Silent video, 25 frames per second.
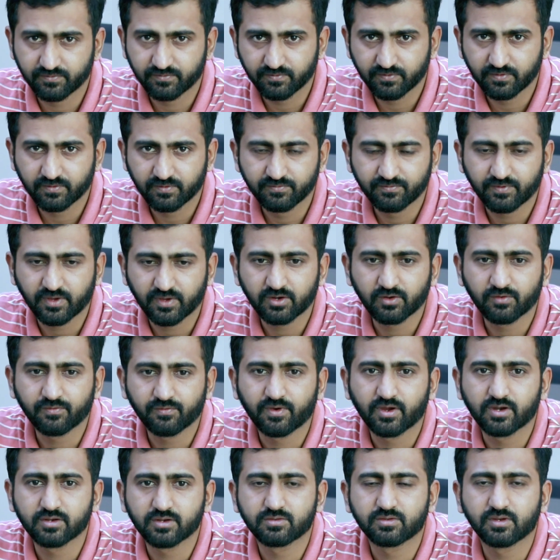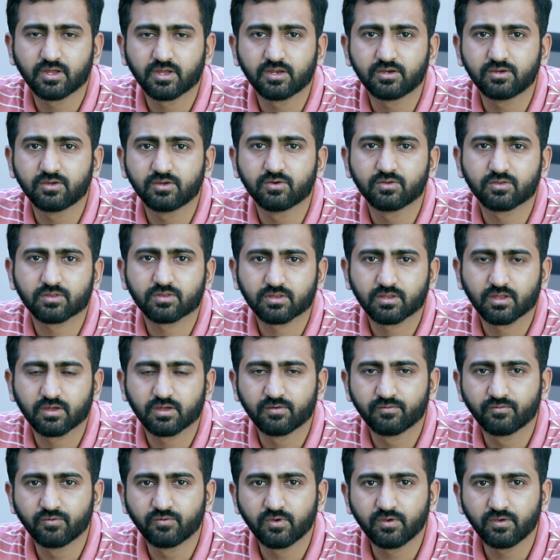in one of our scenarios,
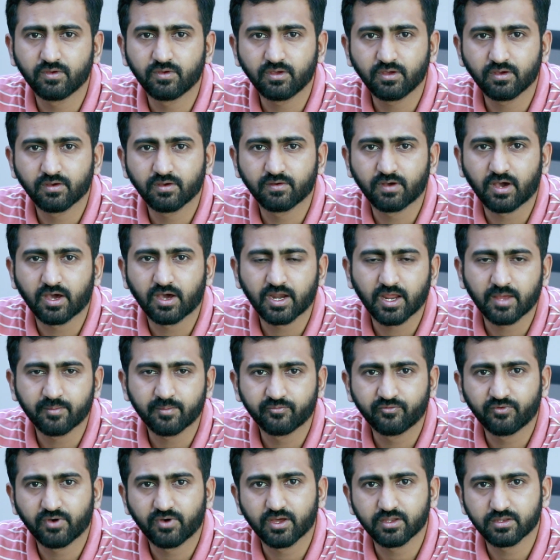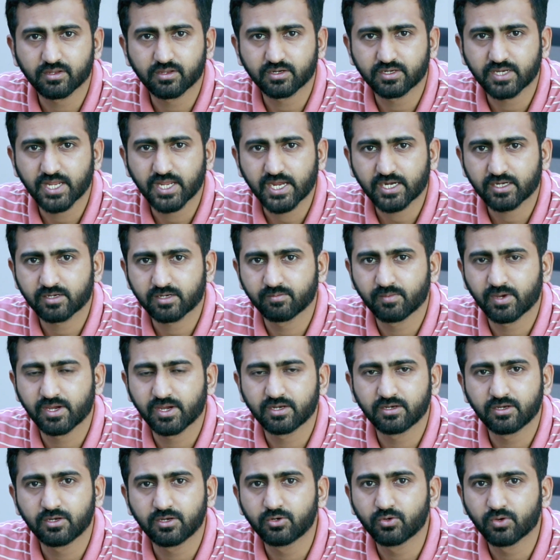our app was attacked by
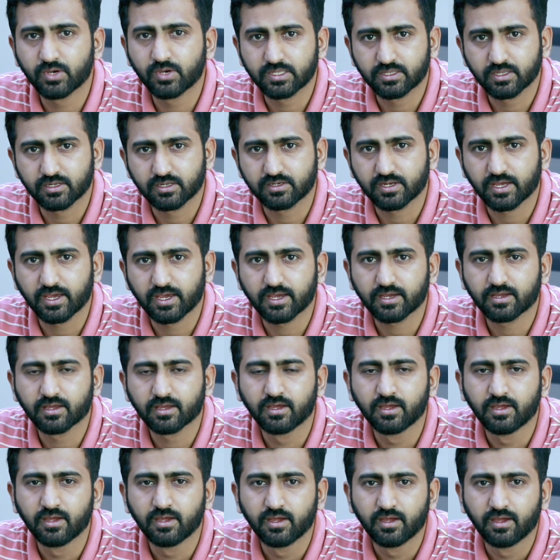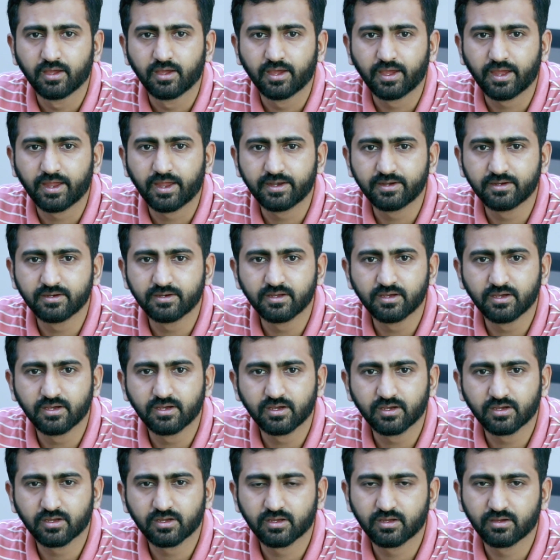a DDoS attack, and
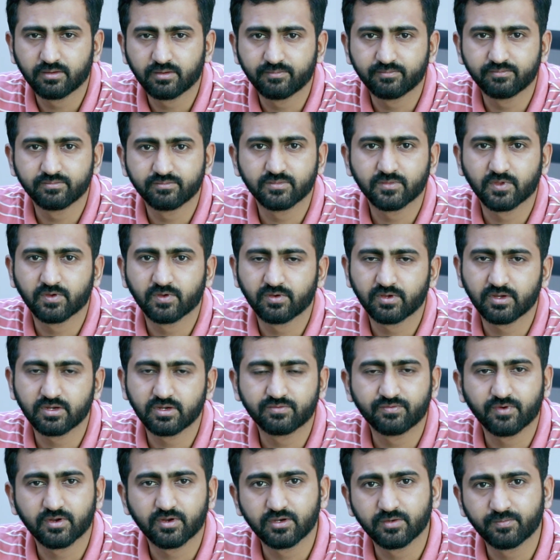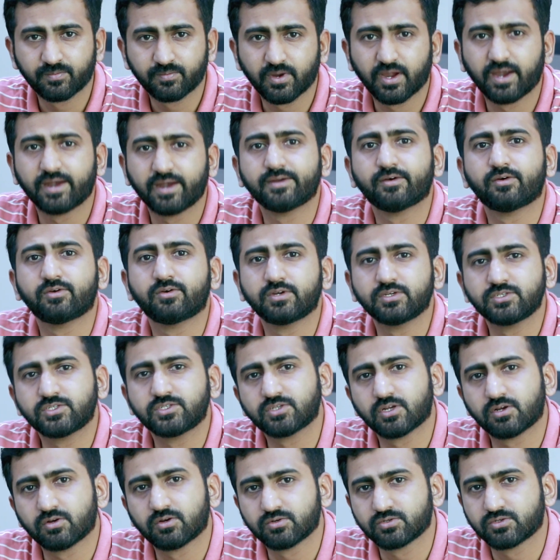it was deployed on
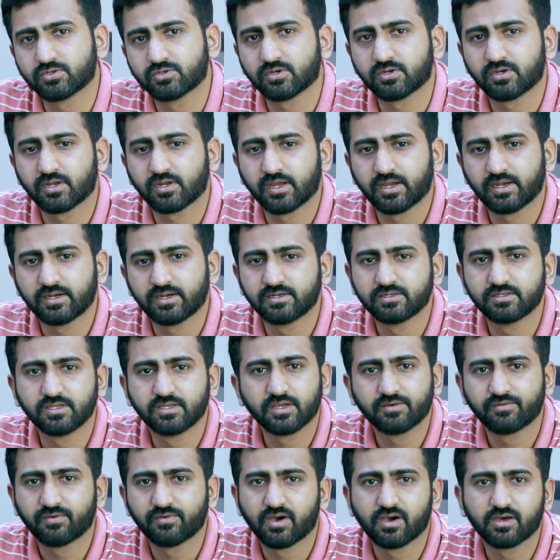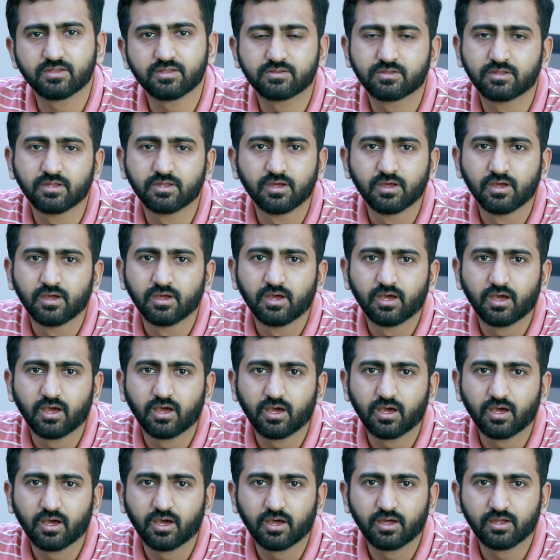DigitalOcean, and there was
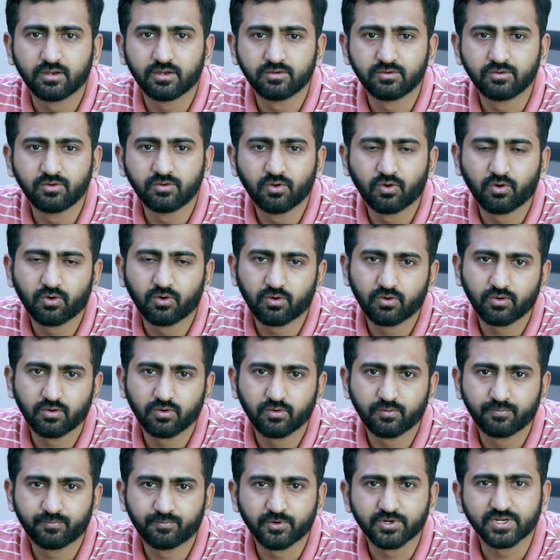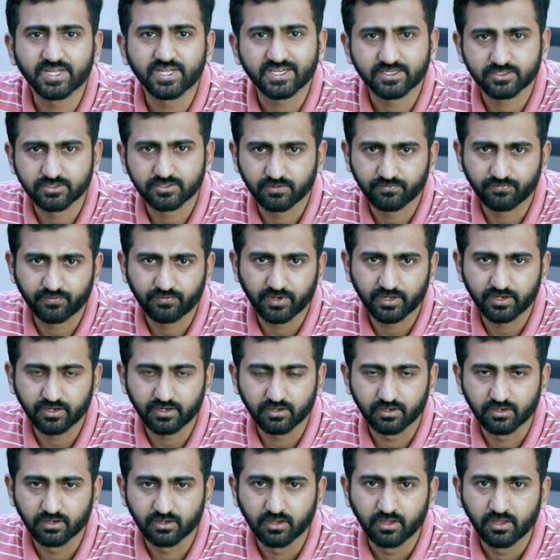no protection for
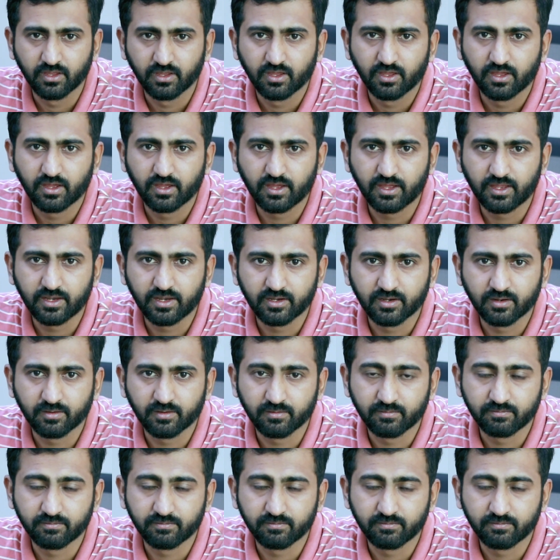it. And